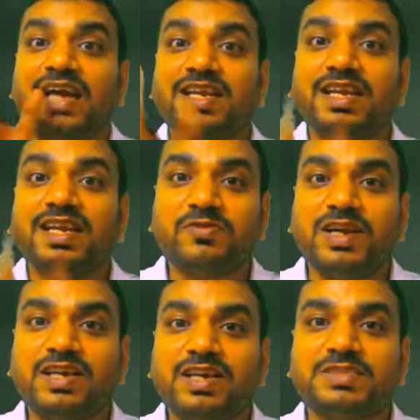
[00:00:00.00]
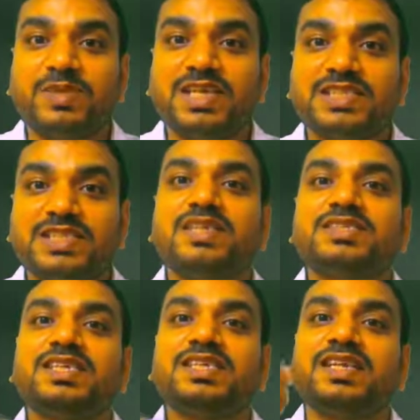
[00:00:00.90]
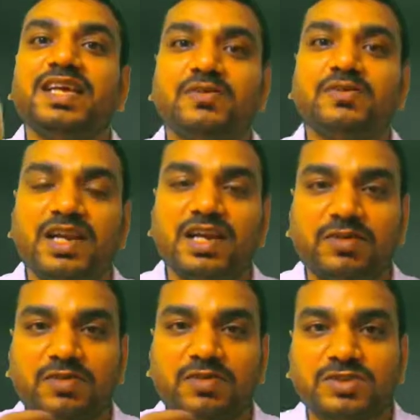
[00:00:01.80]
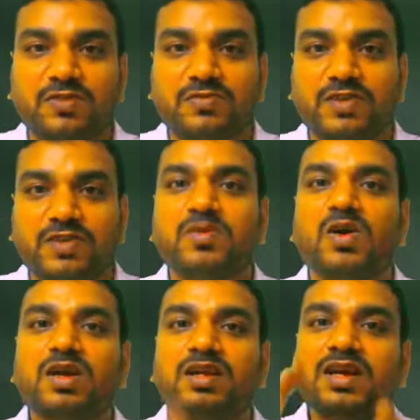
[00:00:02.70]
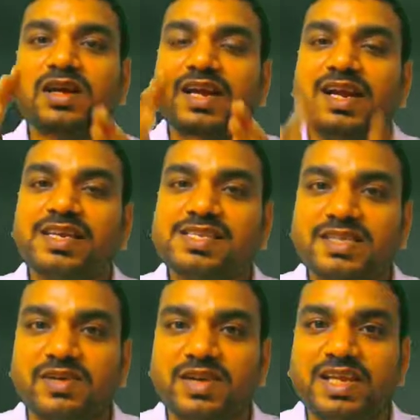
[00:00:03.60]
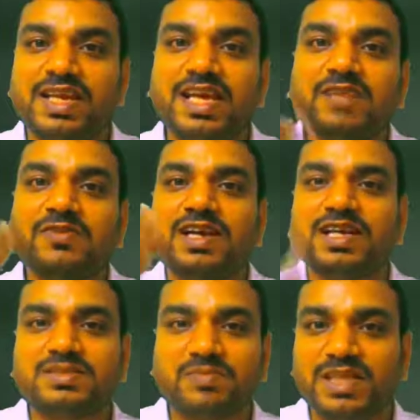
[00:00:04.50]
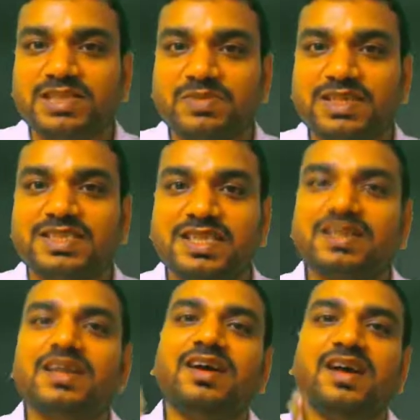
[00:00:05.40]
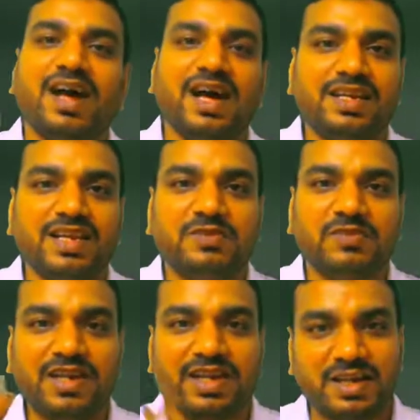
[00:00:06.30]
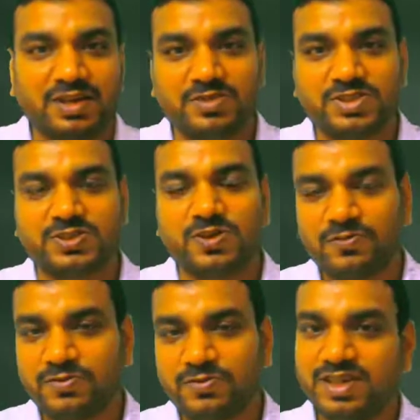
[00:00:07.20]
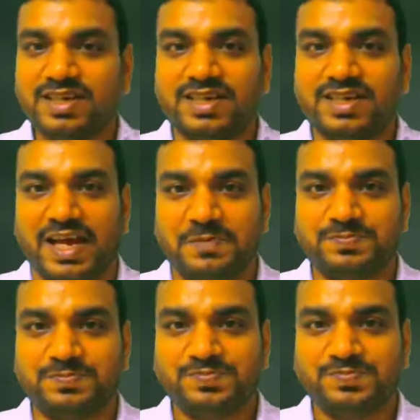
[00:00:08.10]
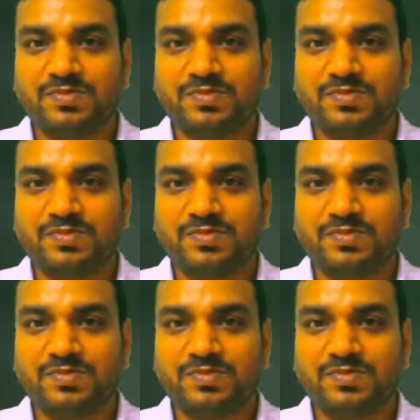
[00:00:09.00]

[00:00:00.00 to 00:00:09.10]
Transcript: unequal displacements in equal intervals of time, or it is covering equal displacements in unequal intervals of time.